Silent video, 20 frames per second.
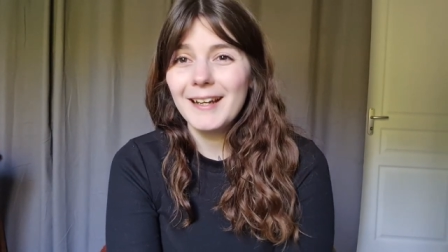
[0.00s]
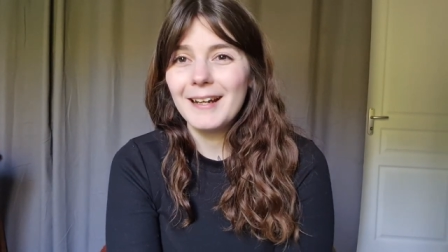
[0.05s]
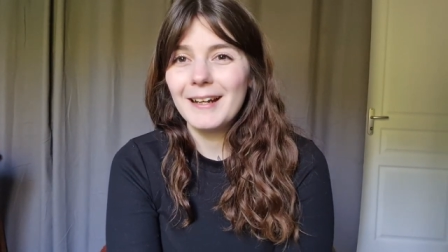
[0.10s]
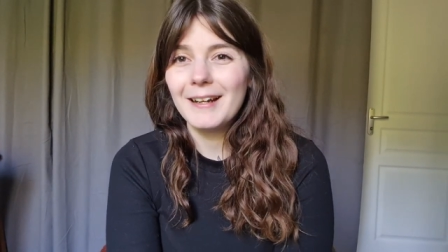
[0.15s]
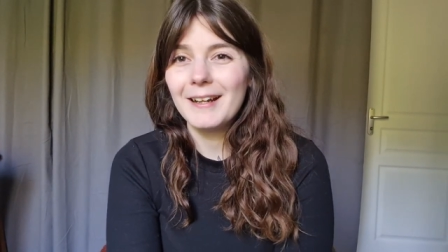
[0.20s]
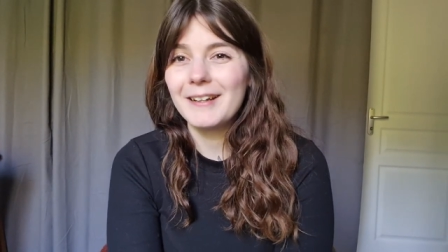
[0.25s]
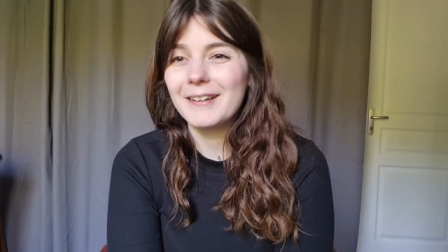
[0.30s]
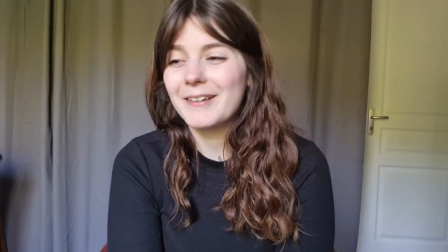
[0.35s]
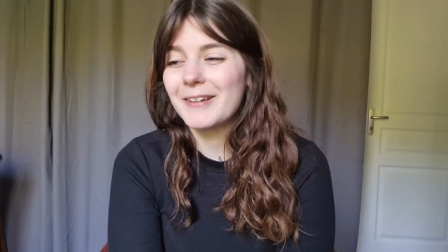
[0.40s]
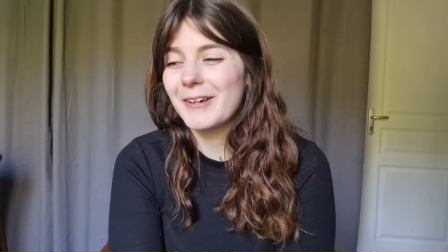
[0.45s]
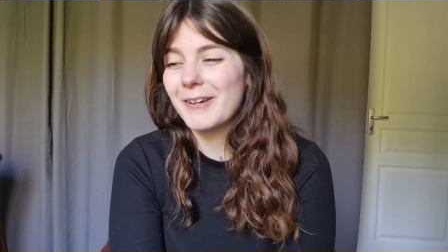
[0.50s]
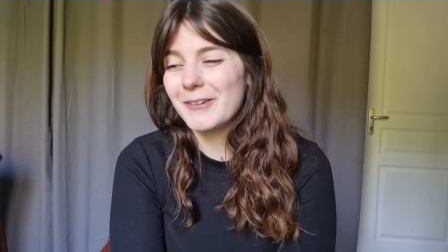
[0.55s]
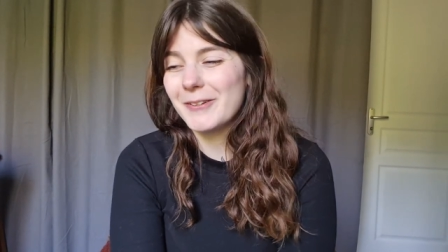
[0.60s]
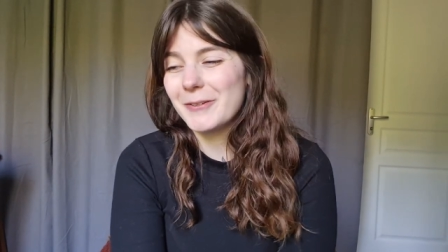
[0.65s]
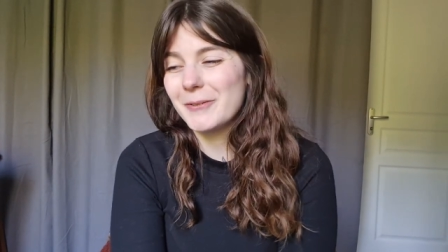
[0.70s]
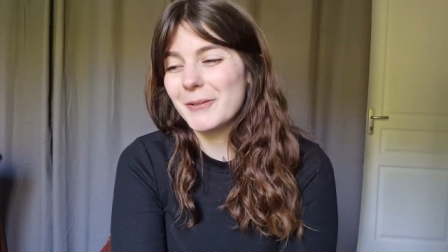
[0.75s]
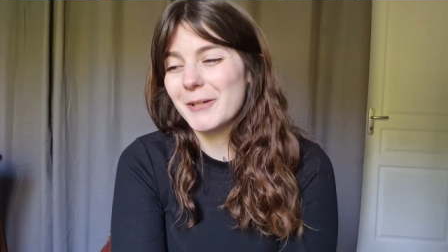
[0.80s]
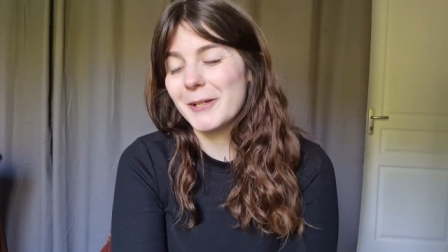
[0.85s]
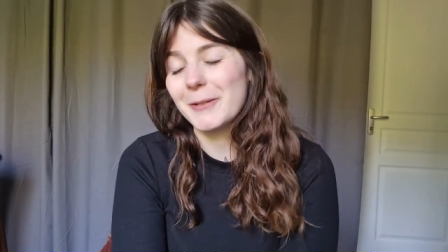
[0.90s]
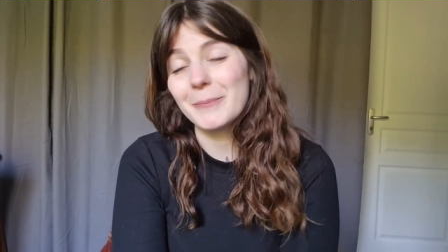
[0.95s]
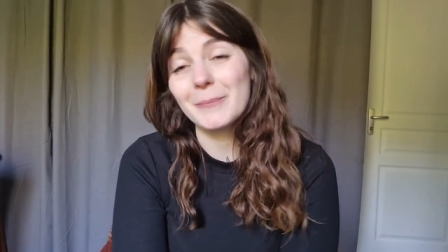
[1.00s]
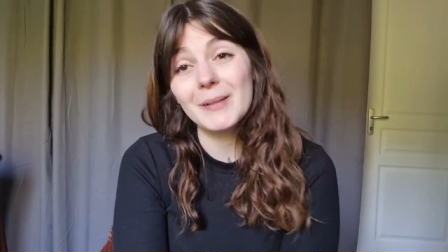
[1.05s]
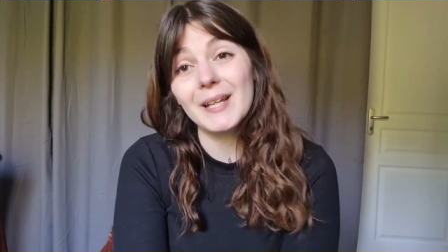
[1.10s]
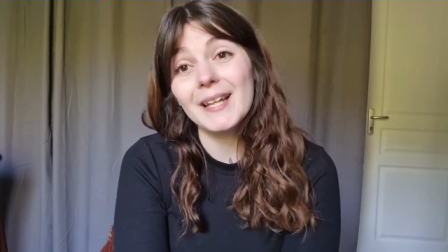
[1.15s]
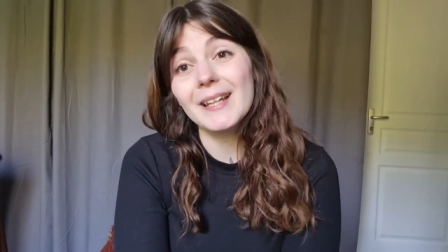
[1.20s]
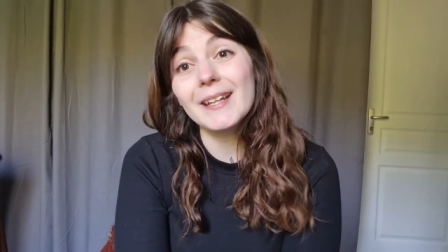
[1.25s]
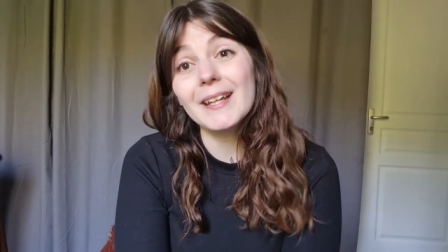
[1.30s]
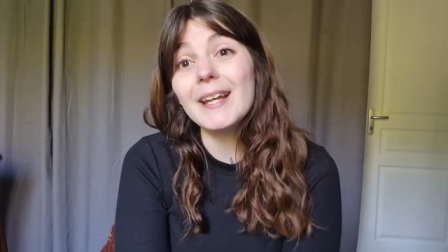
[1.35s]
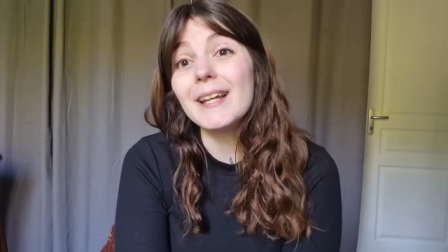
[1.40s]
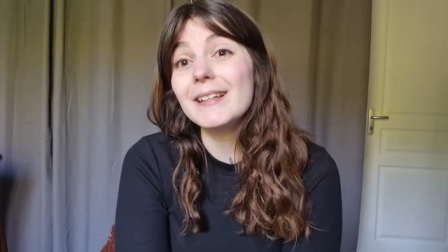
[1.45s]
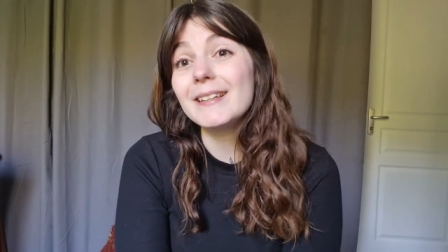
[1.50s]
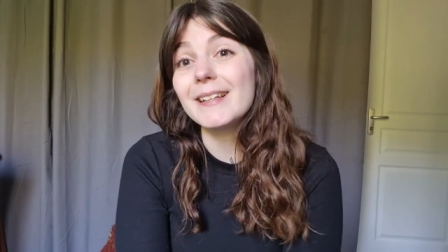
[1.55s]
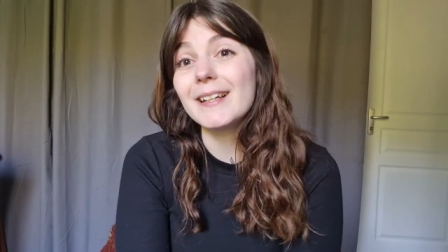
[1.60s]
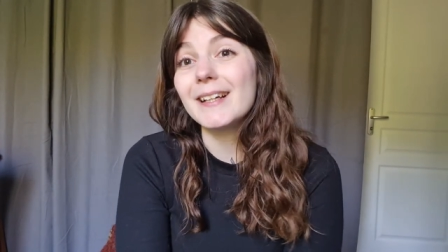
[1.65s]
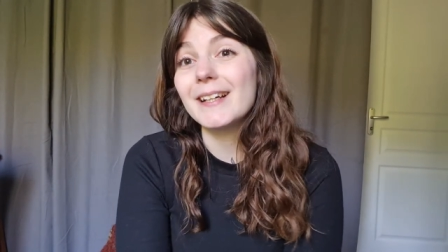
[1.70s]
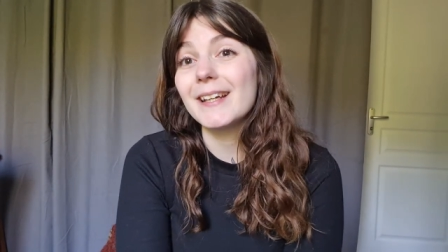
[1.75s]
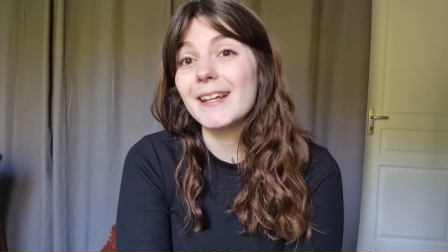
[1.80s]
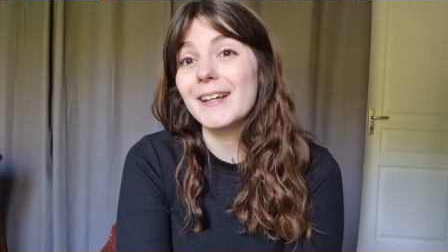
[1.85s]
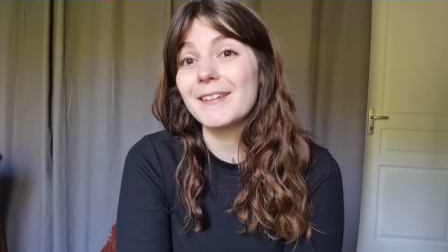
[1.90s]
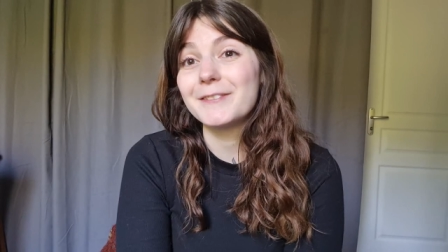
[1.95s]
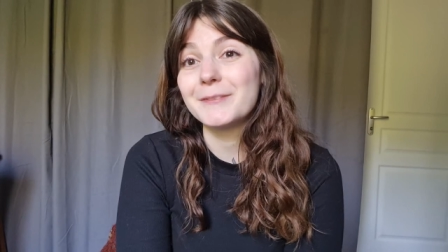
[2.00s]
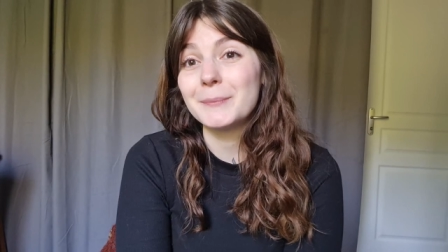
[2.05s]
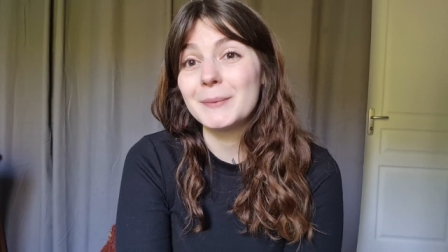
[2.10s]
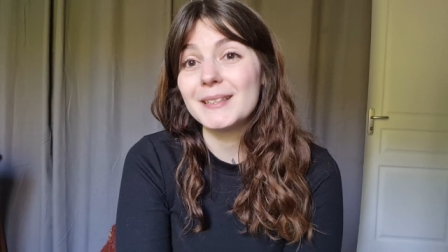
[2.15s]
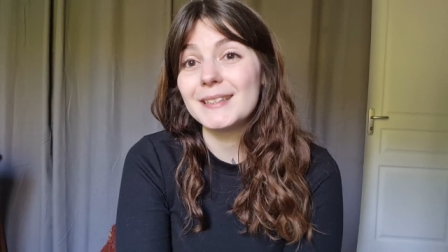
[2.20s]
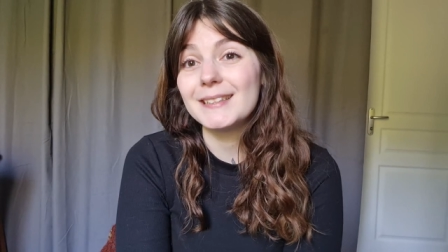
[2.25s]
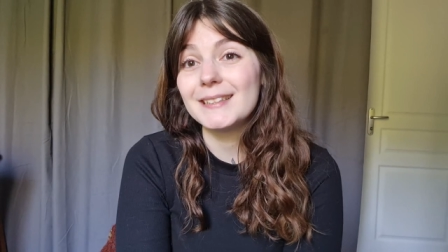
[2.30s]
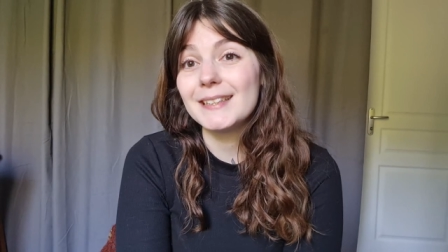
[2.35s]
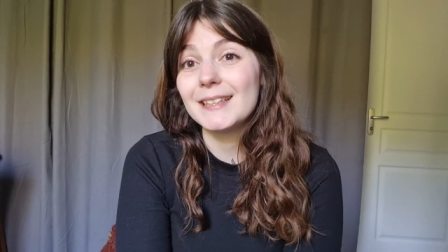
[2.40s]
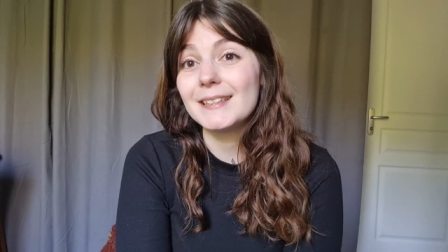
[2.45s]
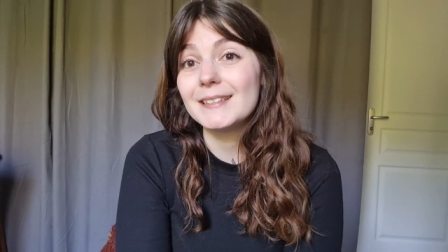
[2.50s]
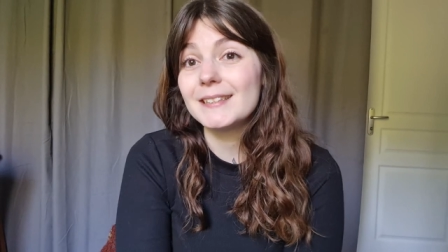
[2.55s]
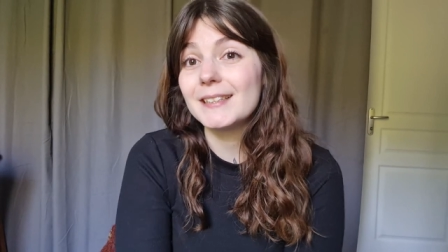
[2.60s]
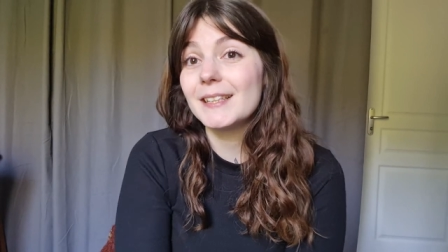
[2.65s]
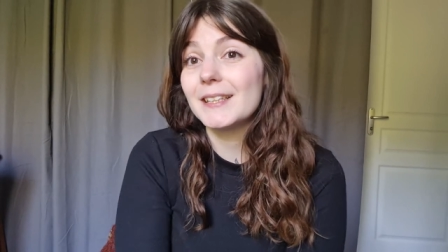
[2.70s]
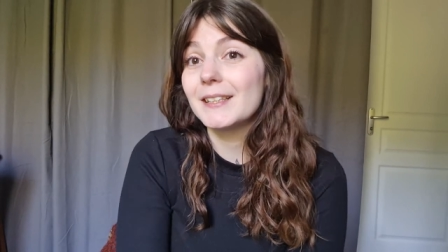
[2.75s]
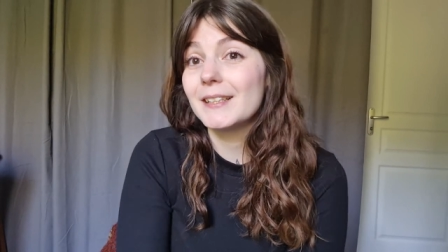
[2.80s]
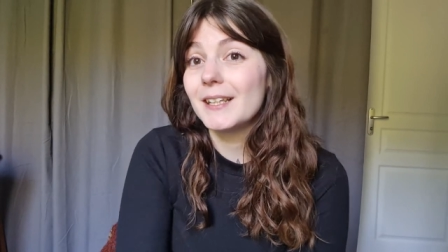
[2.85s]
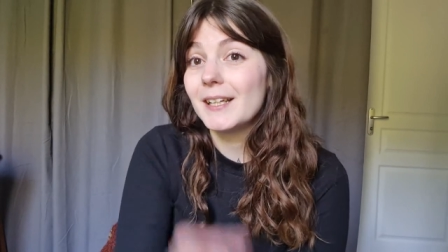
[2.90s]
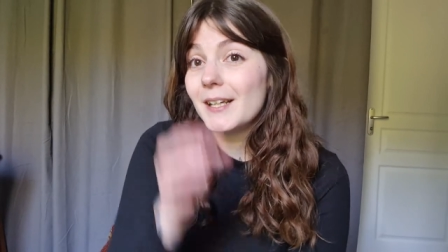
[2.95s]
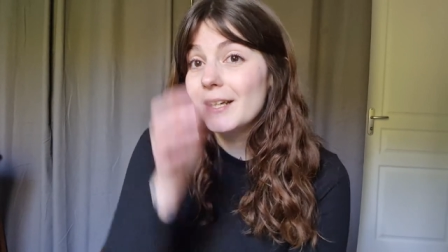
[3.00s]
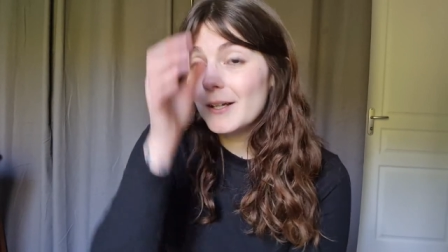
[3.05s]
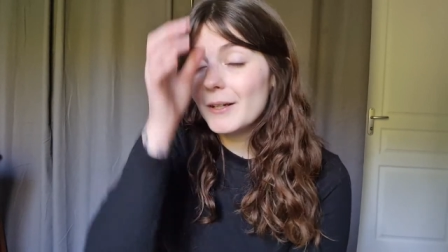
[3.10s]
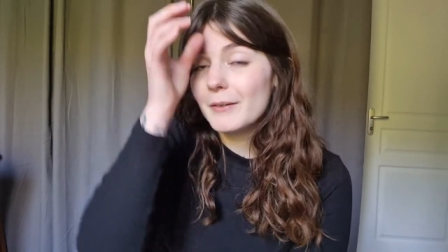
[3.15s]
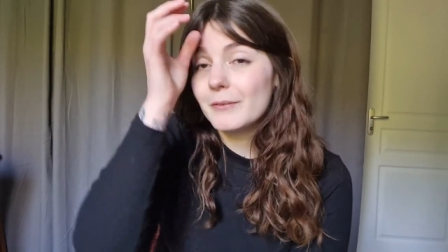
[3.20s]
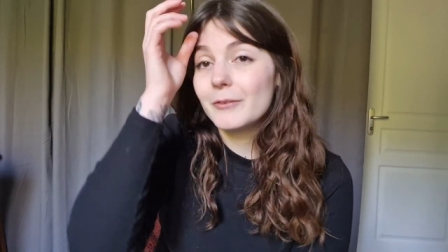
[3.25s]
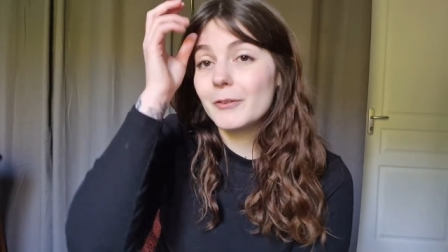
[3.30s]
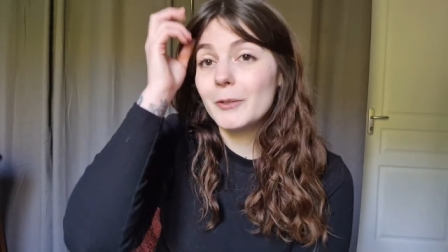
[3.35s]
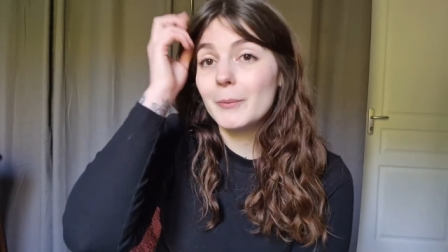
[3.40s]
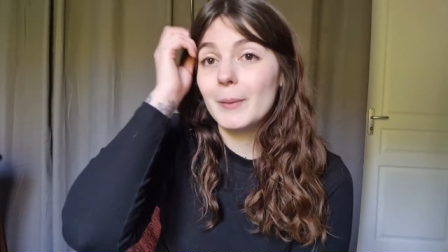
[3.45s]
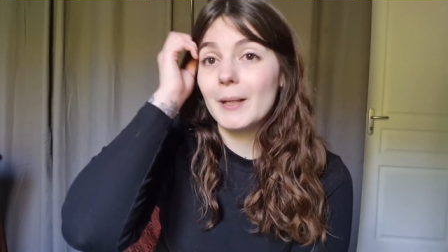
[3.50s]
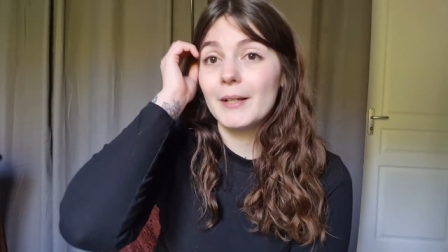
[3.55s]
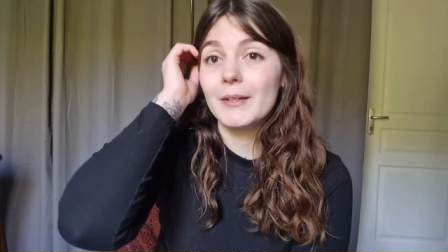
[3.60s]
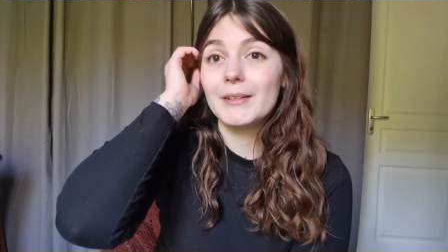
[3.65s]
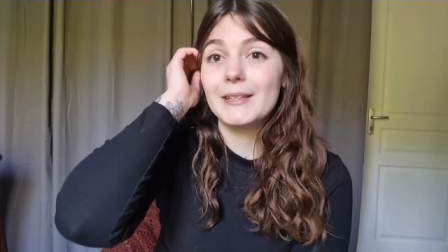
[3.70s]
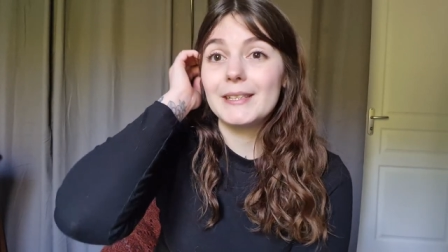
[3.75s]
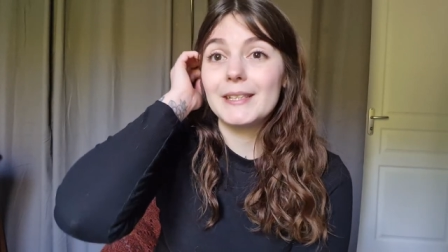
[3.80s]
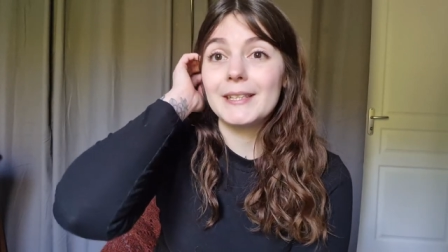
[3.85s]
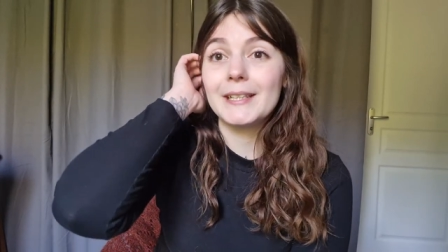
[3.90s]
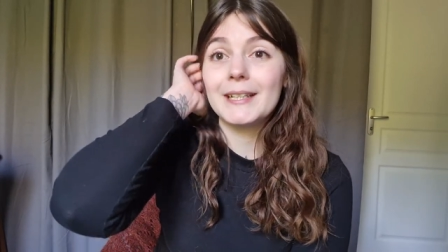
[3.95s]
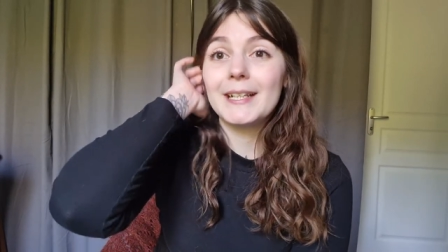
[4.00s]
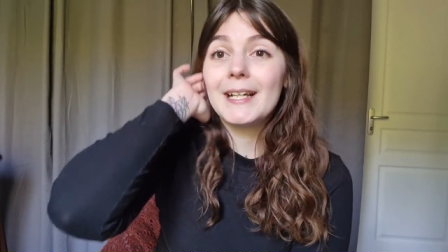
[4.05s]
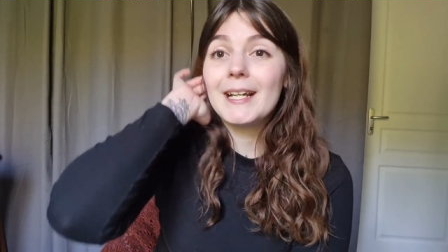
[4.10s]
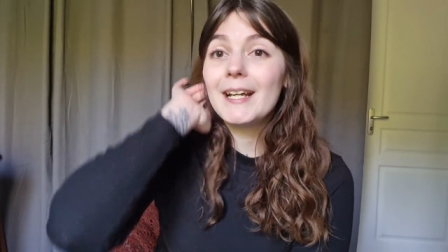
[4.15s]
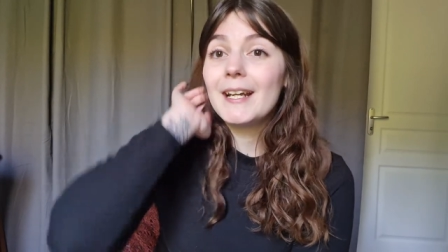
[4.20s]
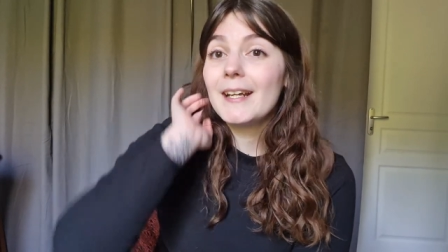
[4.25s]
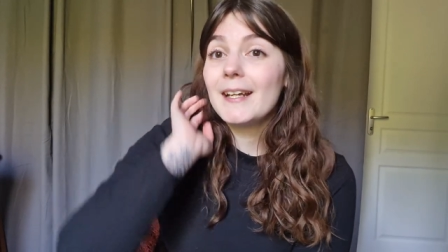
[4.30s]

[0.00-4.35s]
colorwork blanket that I have been knitting for about a year.